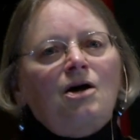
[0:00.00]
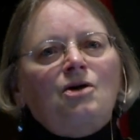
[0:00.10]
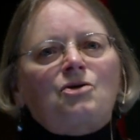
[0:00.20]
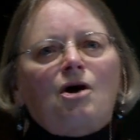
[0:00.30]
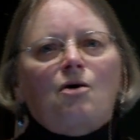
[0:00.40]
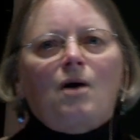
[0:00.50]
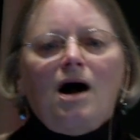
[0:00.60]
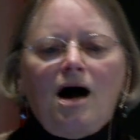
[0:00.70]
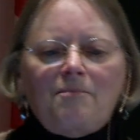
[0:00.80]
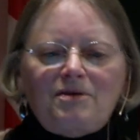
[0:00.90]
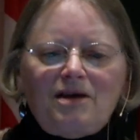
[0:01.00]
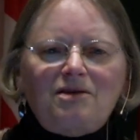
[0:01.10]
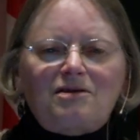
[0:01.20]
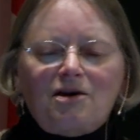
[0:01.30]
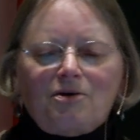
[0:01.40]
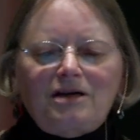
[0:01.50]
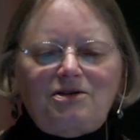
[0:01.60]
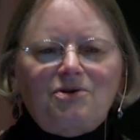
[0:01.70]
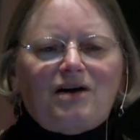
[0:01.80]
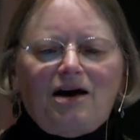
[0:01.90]
So, since the early
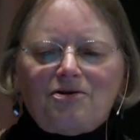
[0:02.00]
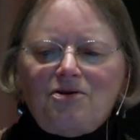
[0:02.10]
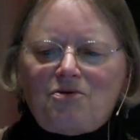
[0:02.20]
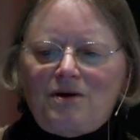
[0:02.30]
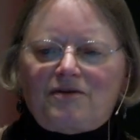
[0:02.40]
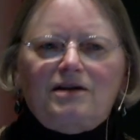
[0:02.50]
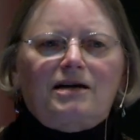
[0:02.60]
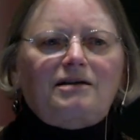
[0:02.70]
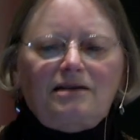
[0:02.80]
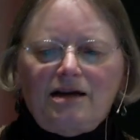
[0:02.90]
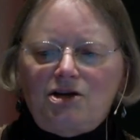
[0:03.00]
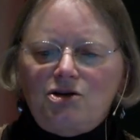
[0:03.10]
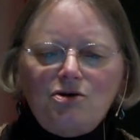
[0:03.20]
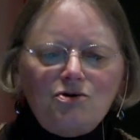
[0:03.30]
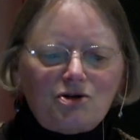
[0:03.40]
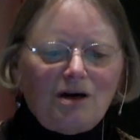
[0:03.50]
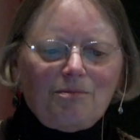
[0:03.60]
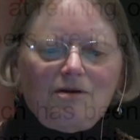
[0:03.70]
2000s, we've conducted a huge number